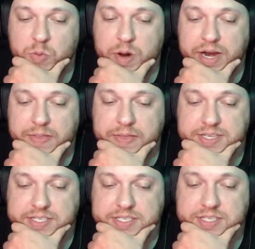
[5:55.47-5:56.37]
wear
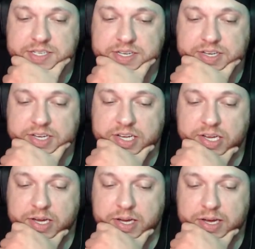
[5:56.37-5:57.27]
this.
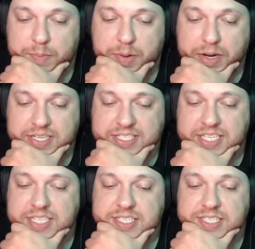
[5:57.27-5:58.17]
But
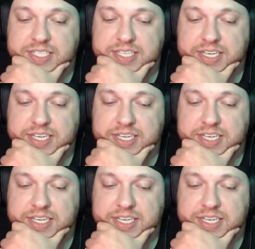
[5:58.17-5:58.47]
since